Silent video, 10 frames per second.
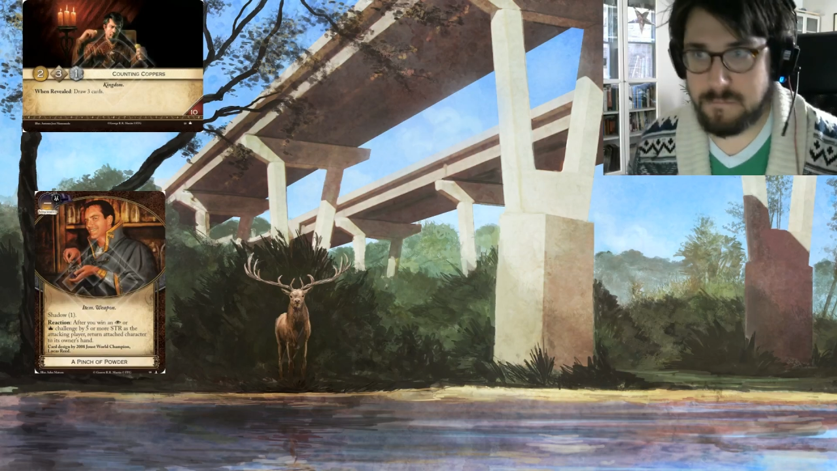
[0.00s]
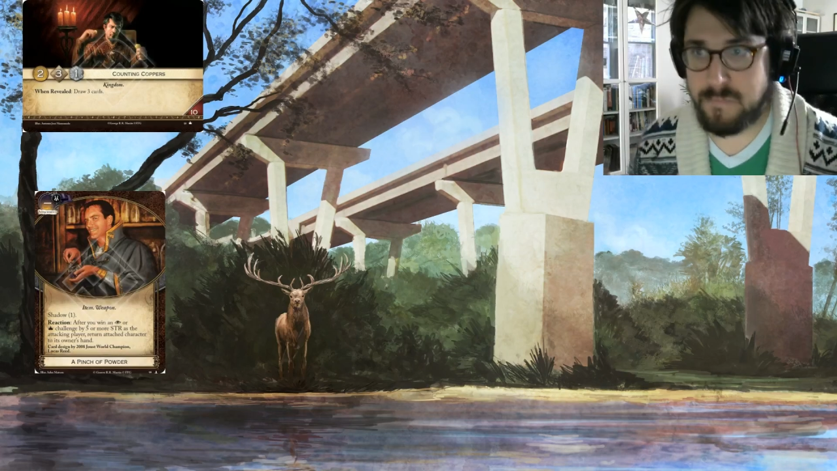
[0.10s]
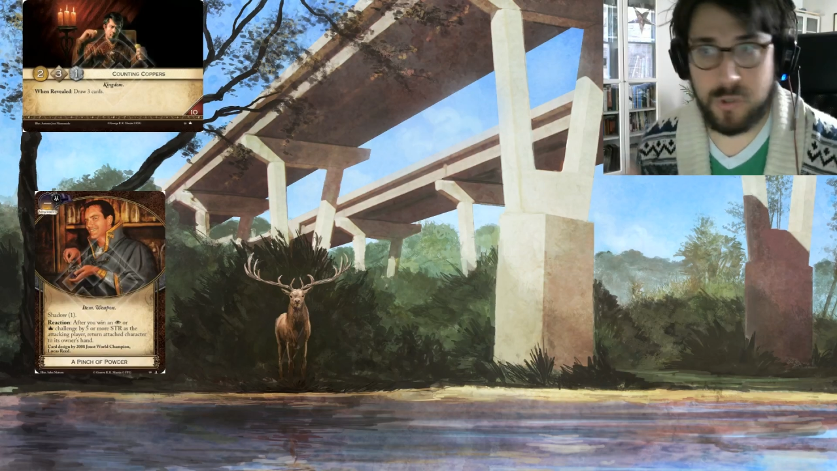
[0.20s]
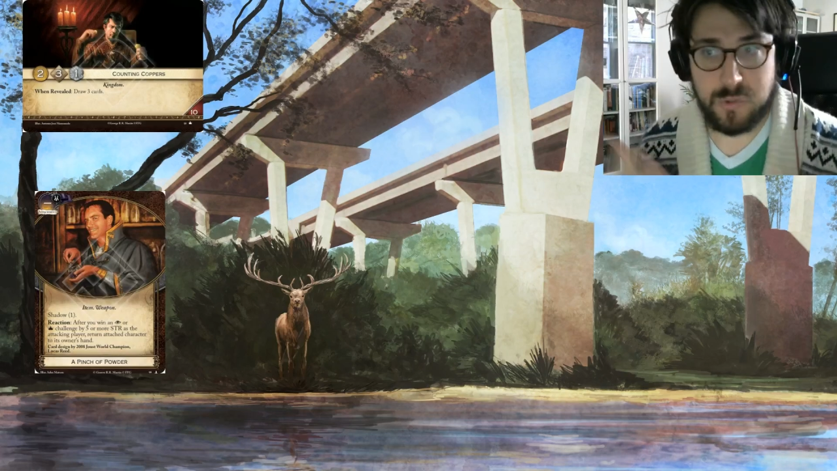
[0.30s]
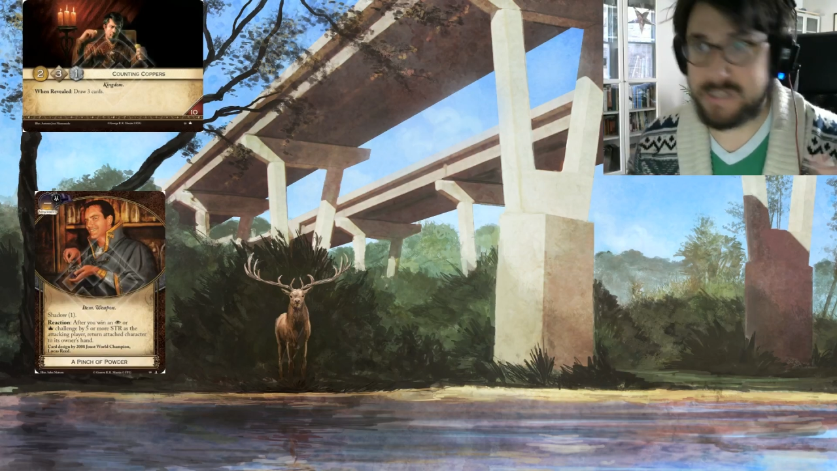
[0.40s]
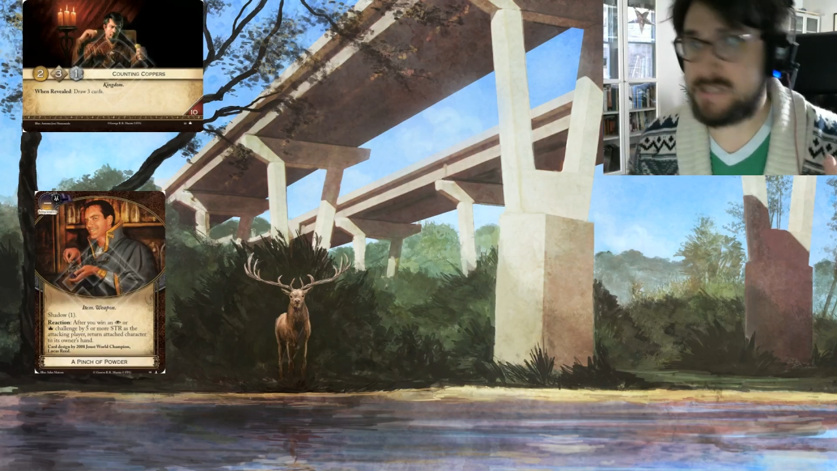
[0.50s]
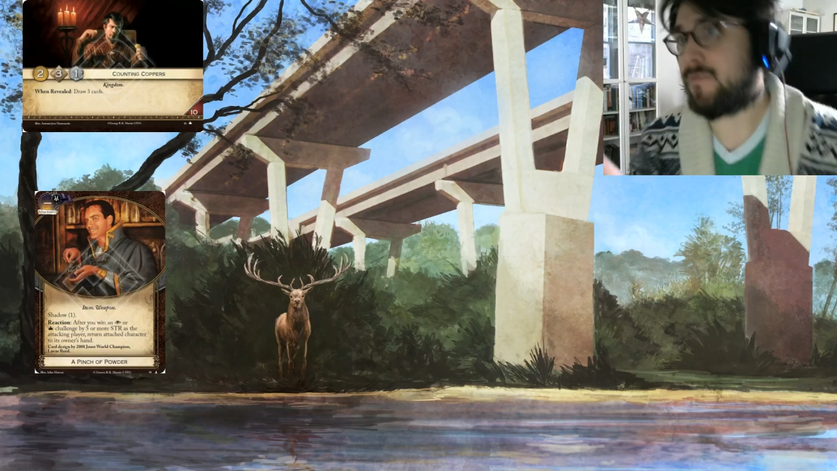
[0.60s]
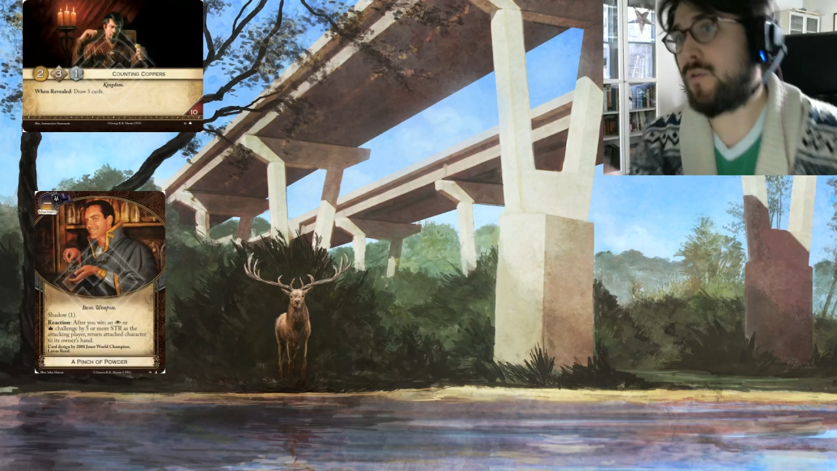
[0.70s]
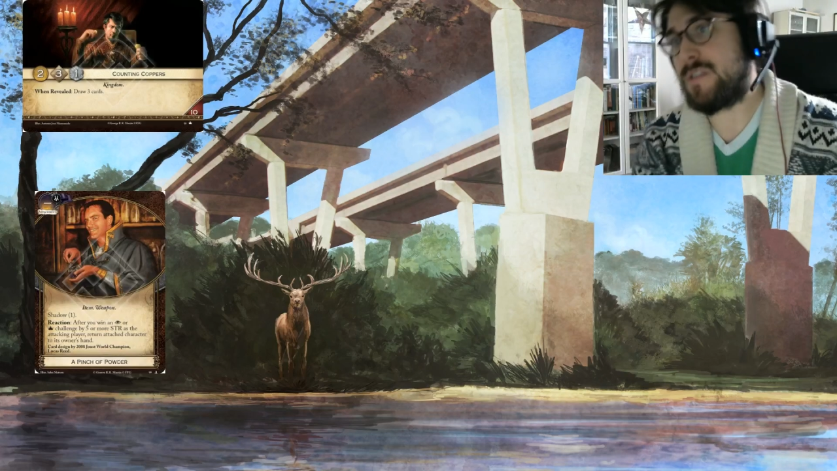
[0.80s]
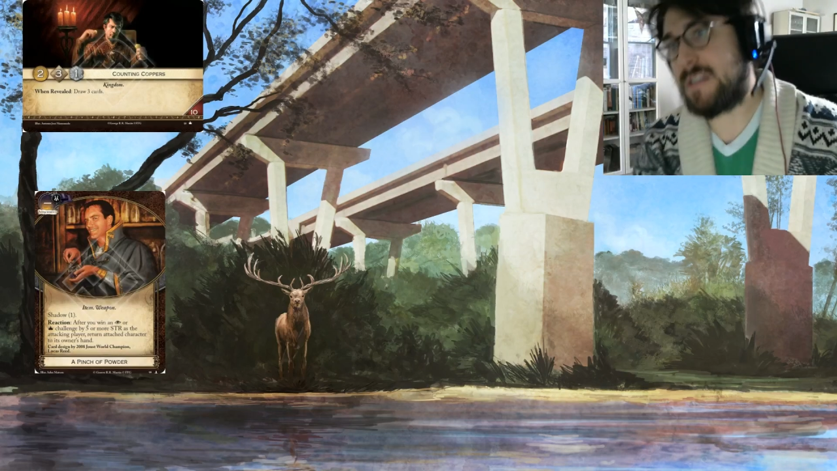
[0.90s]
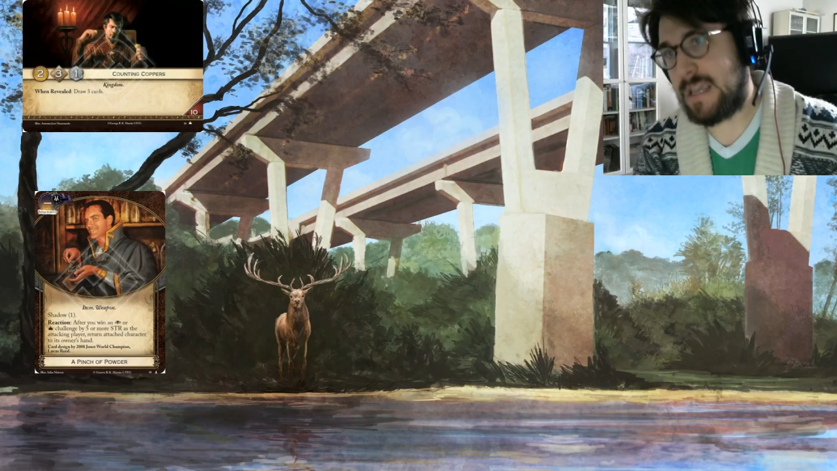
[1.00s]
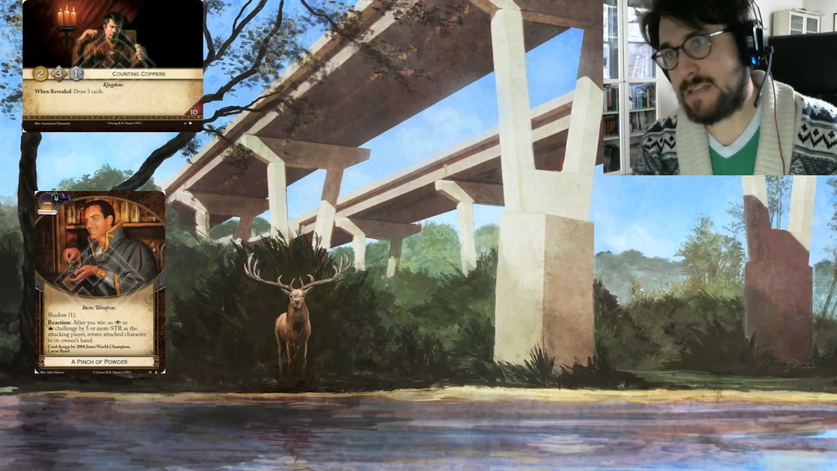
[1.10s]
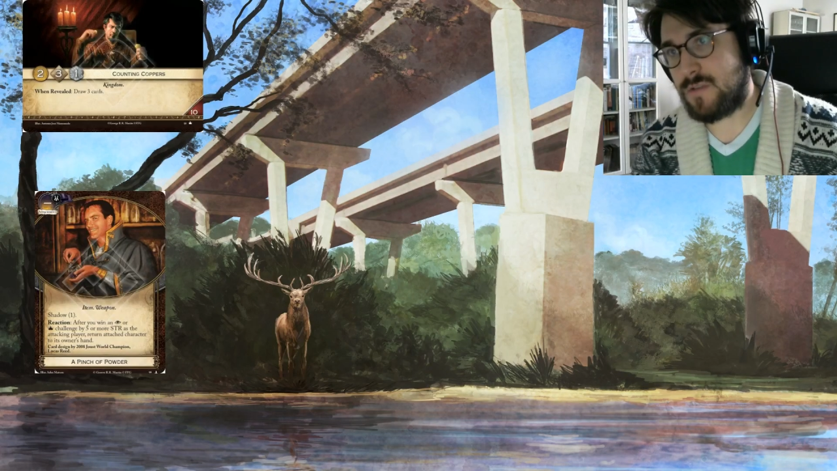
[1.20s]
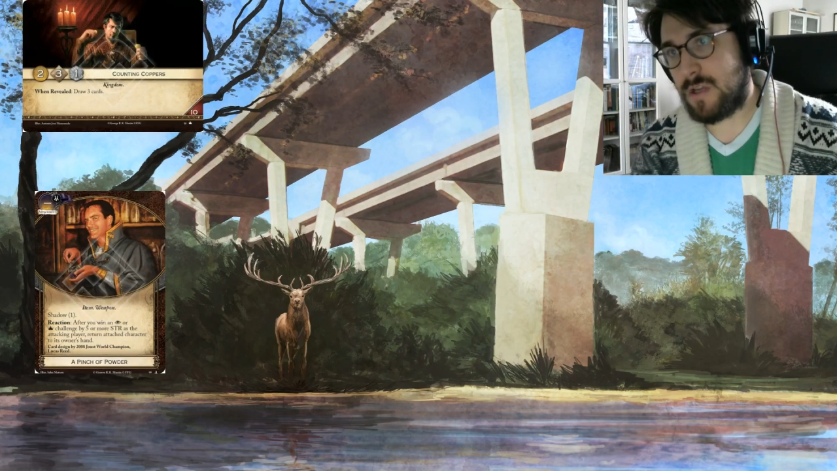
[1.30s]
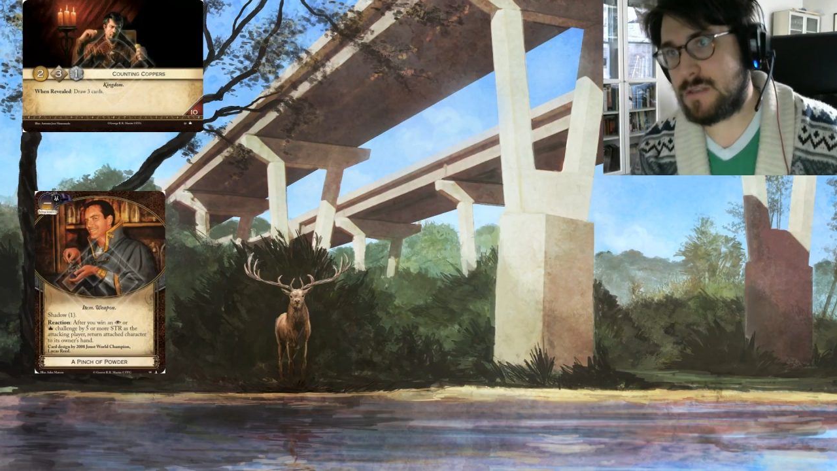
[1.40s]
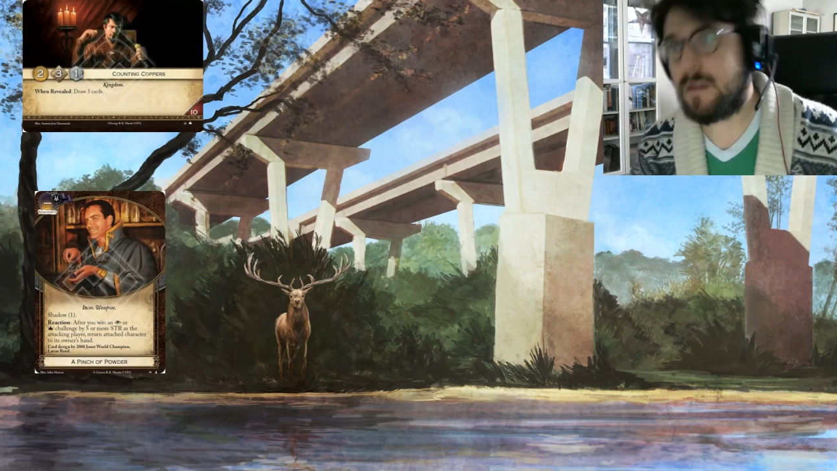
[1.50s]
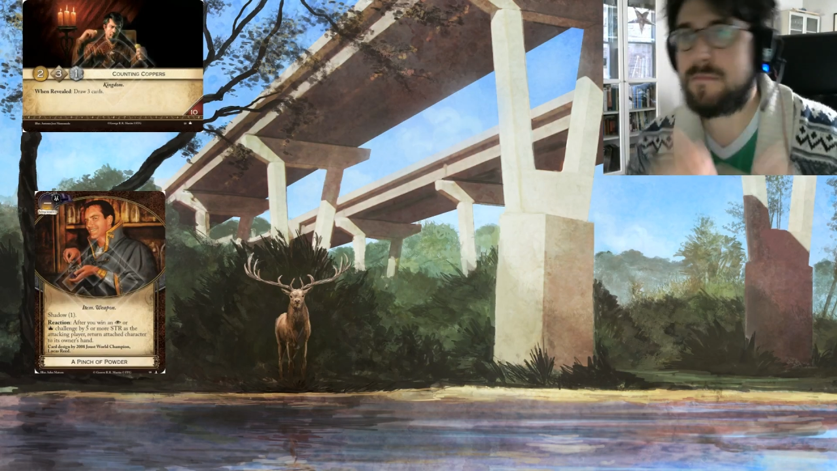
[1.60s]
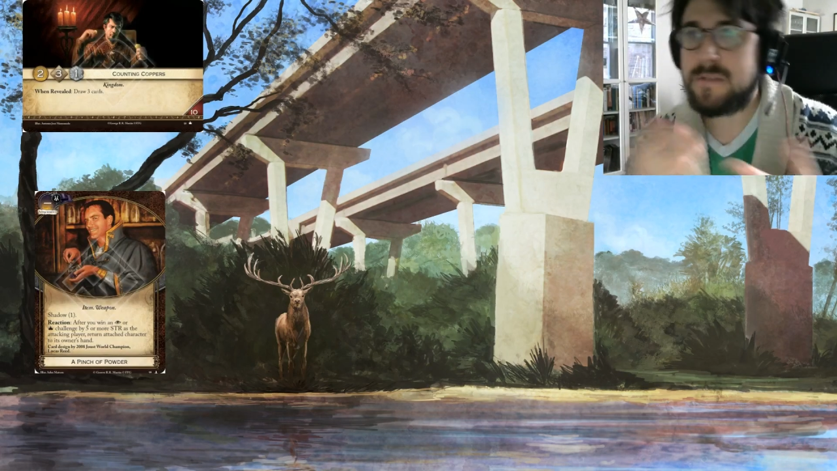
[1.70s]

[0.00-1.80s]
which was, of course, in the case of Jon Snow,